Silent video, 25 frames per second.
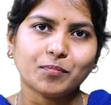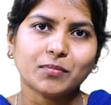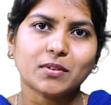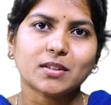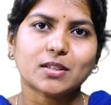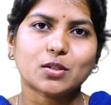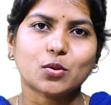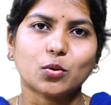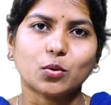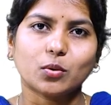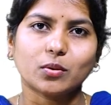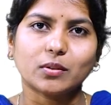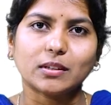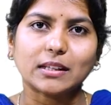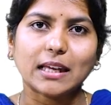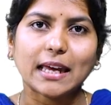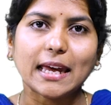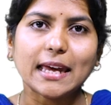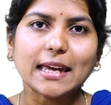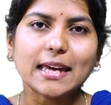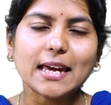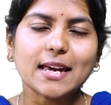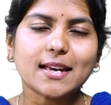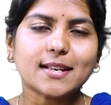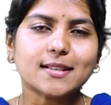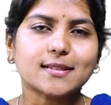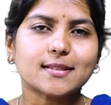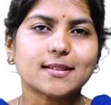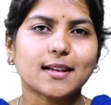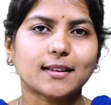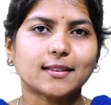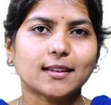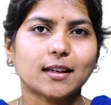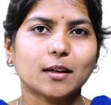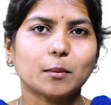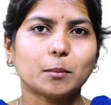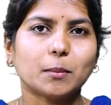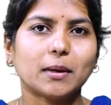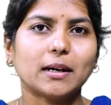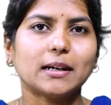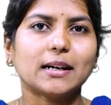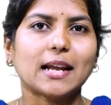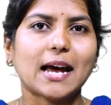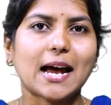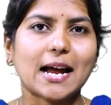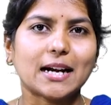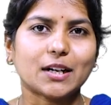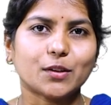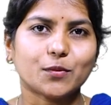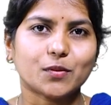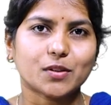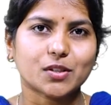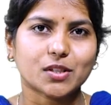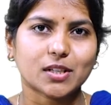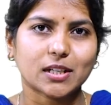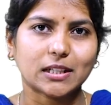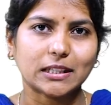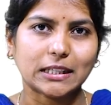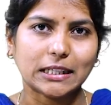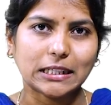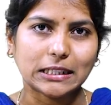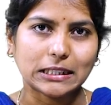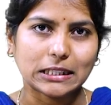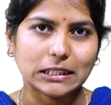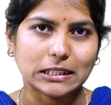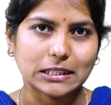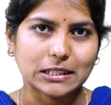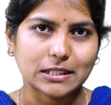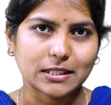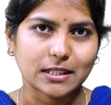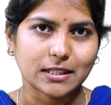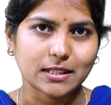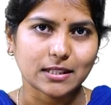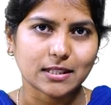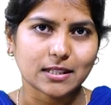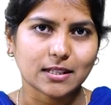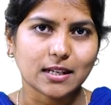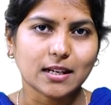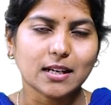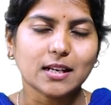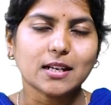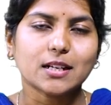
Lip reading: So AI is nothing but artificial intelligence.